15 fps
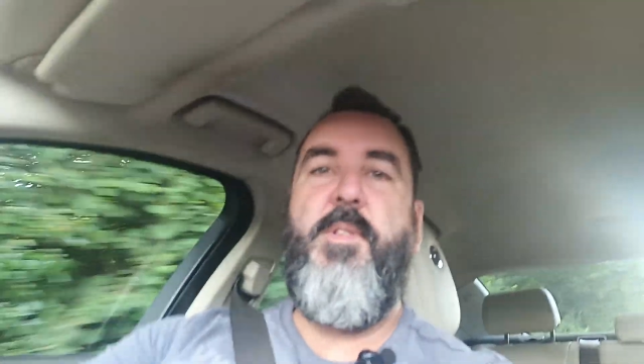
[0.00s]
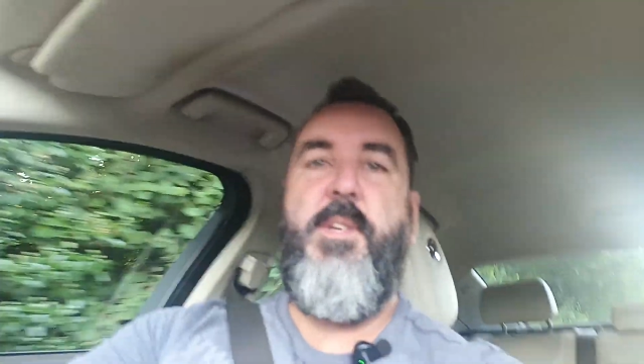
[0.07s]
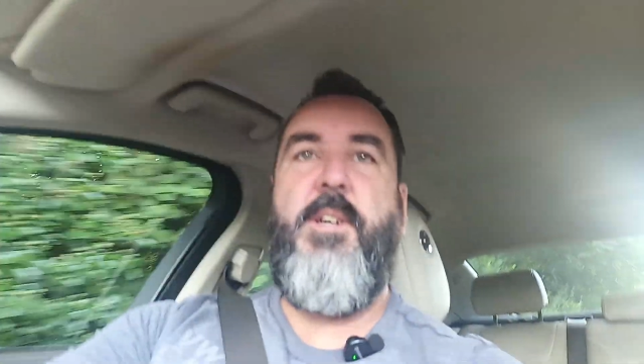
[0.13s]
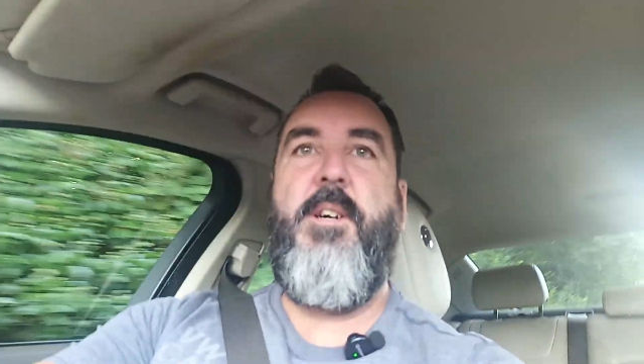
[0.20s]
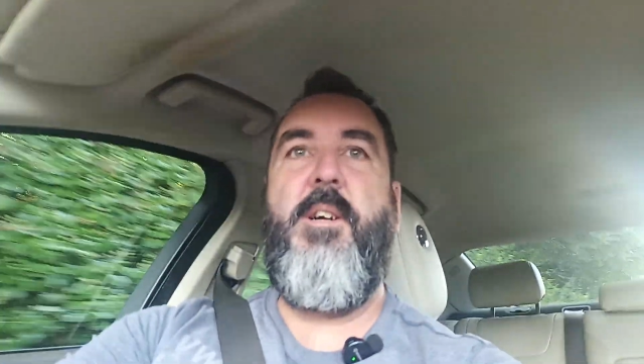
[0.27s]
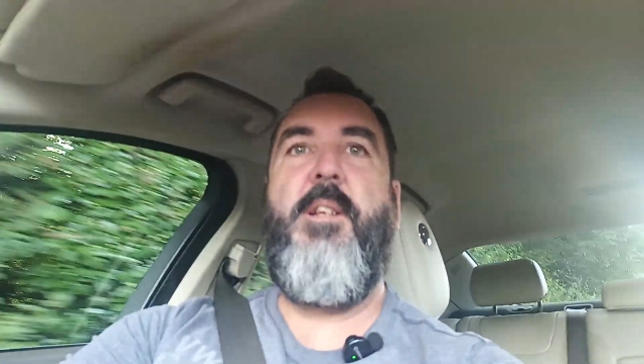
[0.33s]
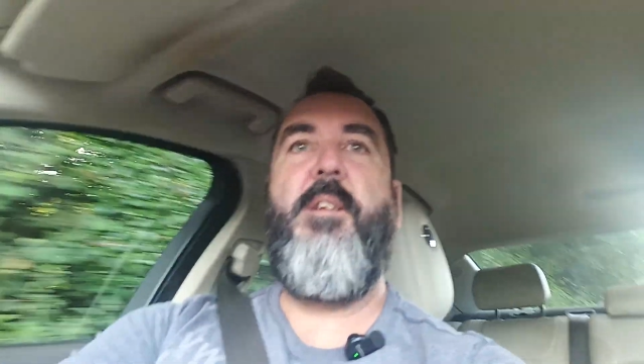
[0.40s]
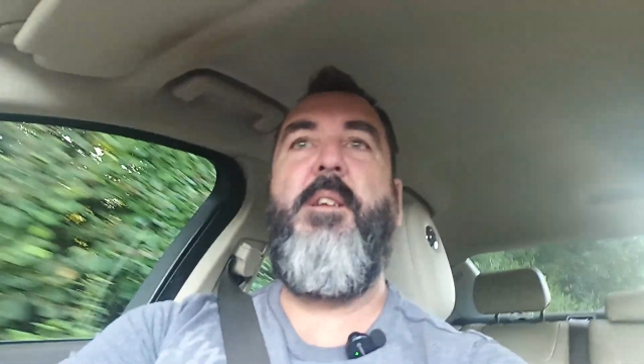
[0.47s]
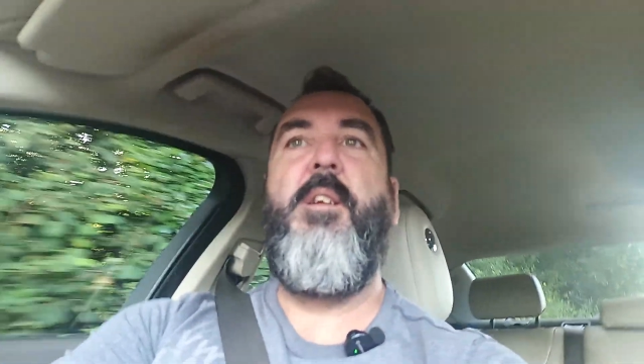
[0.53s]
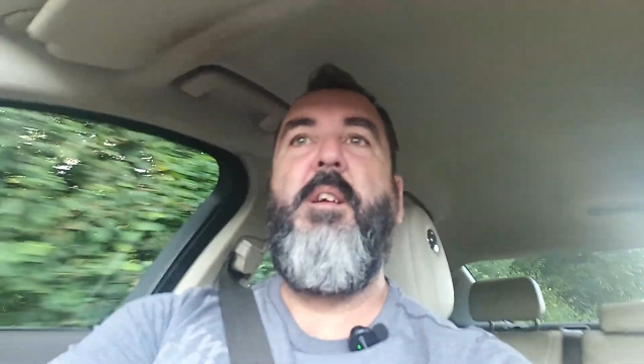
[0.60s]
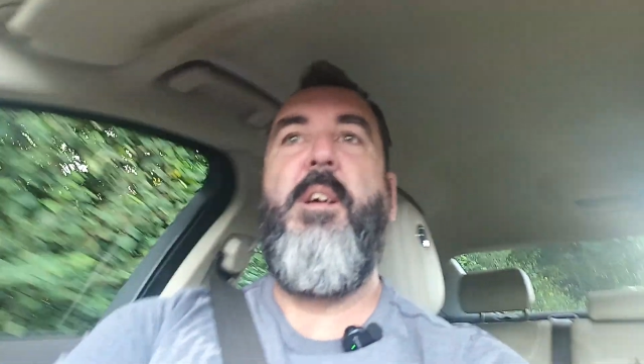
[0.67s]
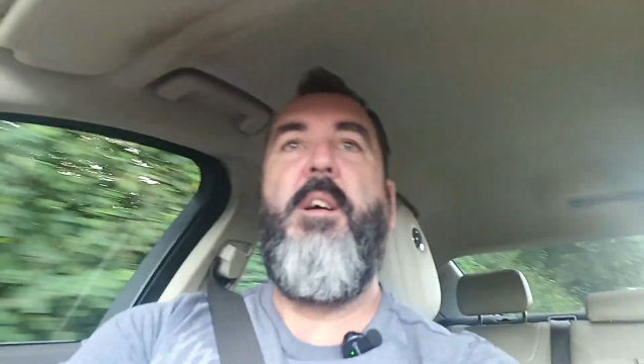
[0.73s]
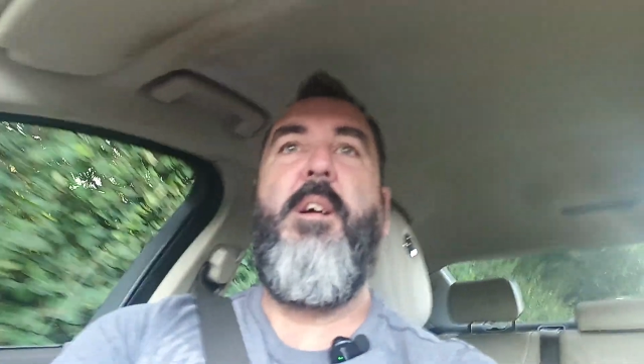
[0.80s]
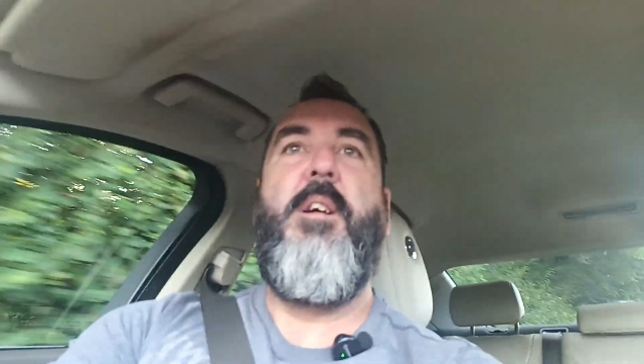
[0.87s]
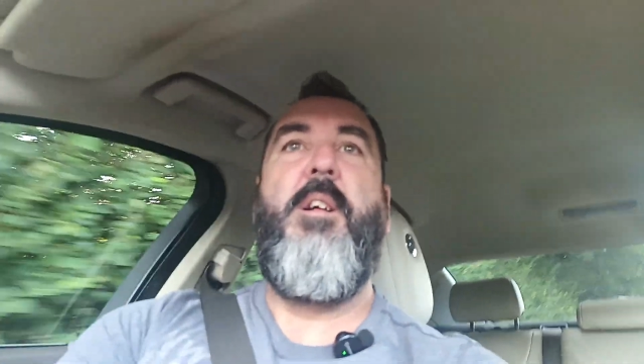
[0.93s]
the
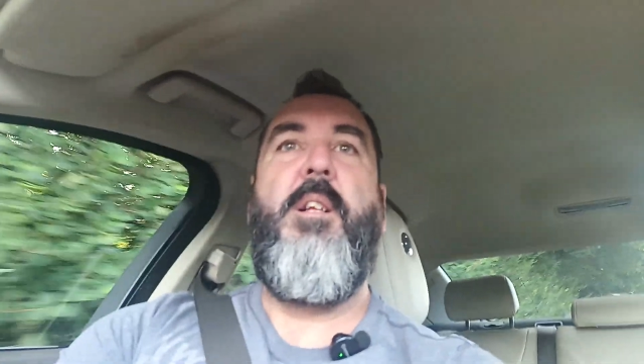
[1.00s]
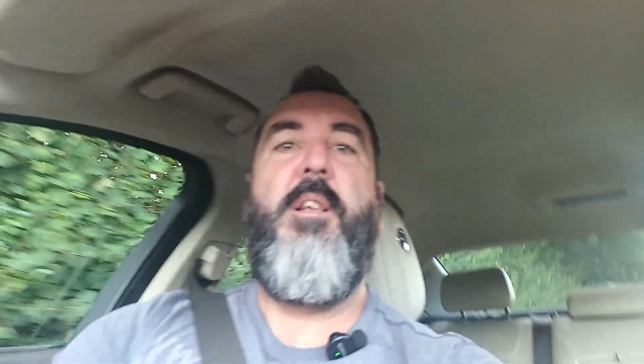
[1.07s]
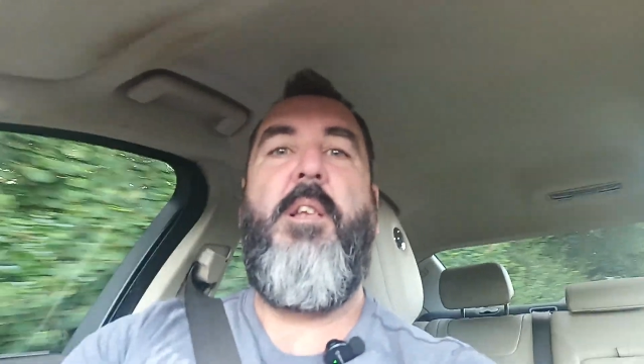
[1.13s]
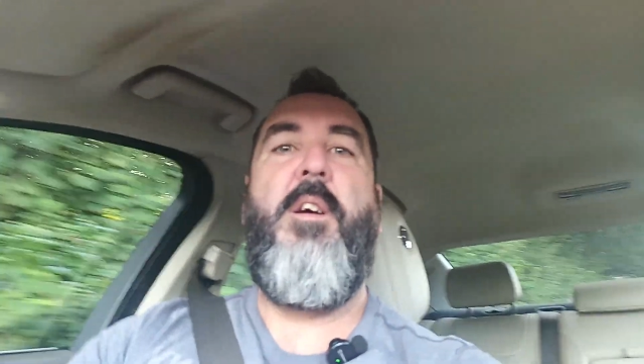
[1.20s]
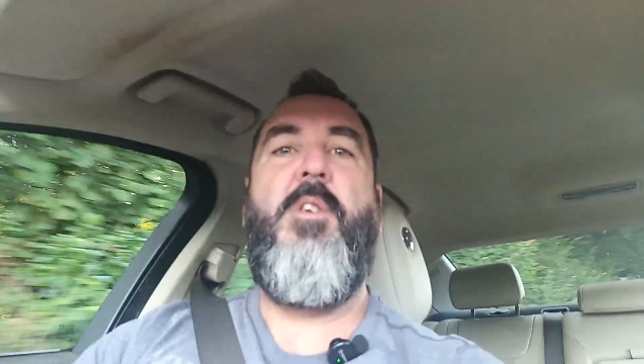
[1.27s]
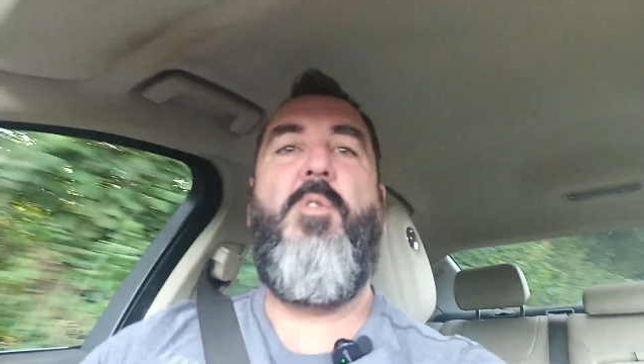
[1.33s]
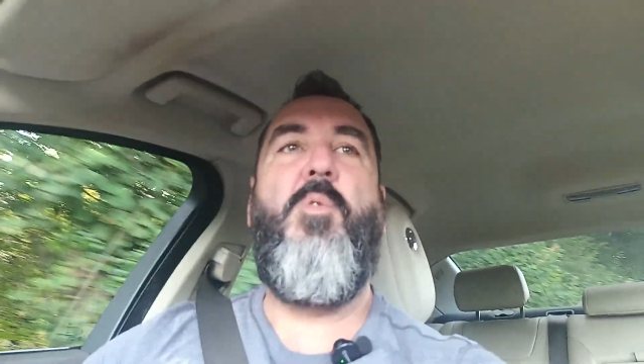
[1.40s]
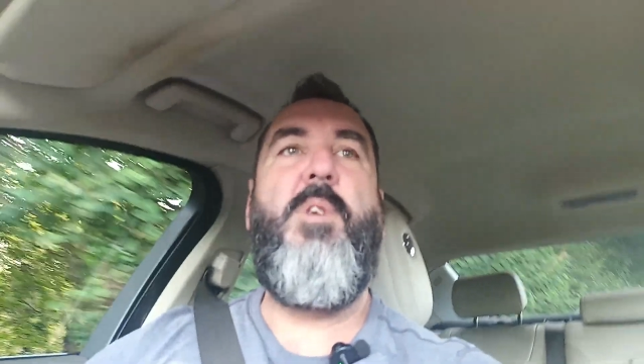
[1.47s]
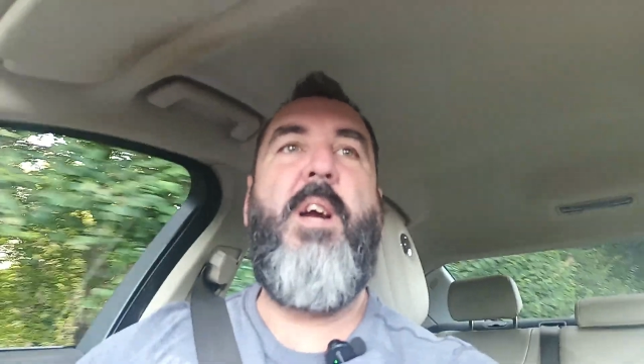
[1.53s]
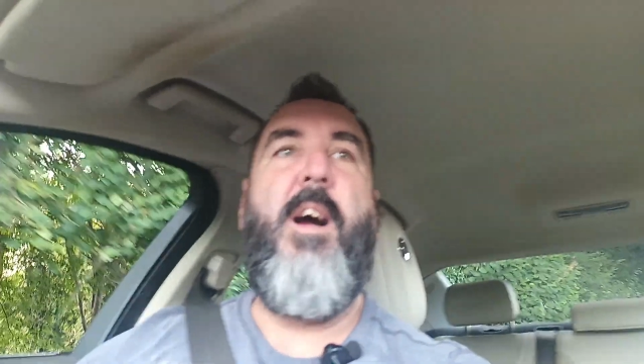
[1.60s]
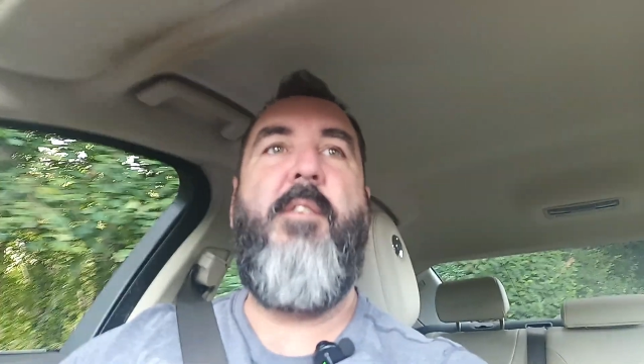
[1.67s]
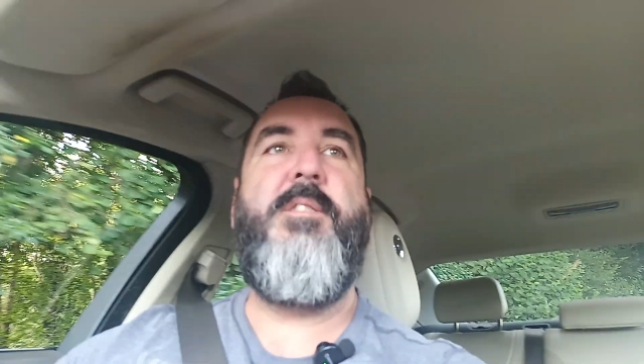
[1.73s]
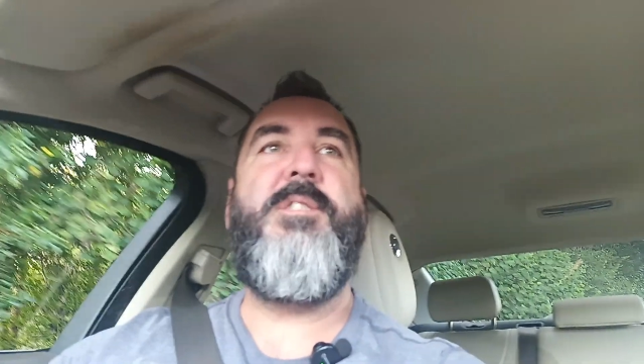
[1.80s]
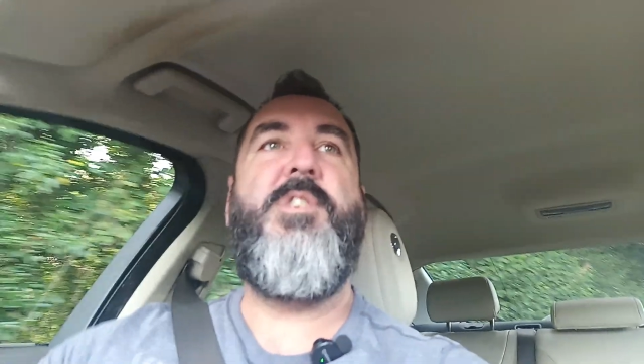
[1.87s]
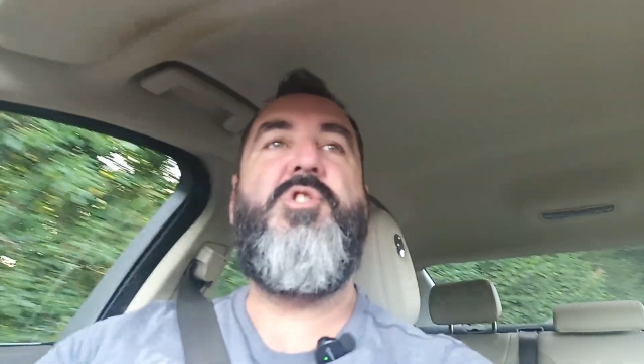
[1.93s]
local garage to